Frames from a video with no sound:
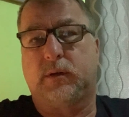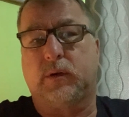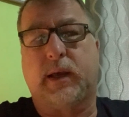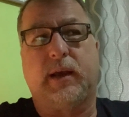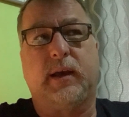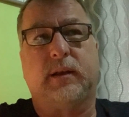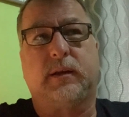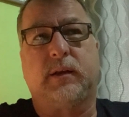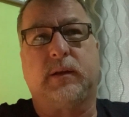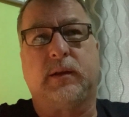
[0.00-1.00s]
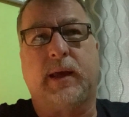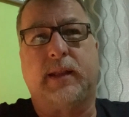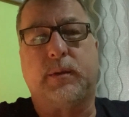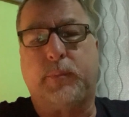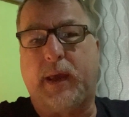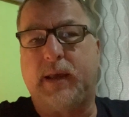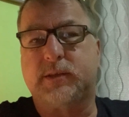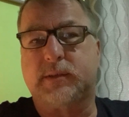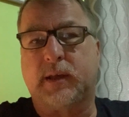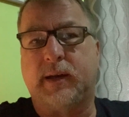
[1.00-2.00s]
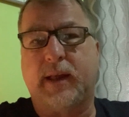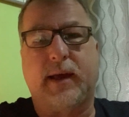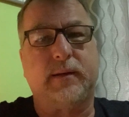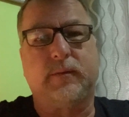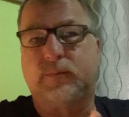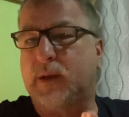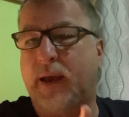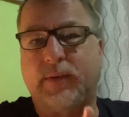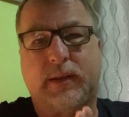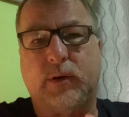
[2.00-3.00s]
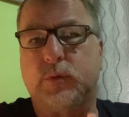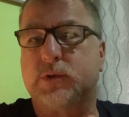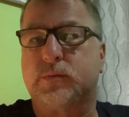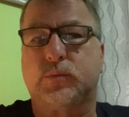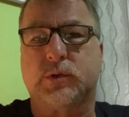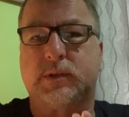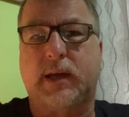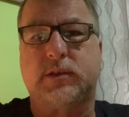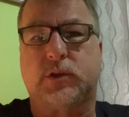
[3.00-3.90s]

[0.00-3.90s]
Okay, it had the bass, and it had everything was nice.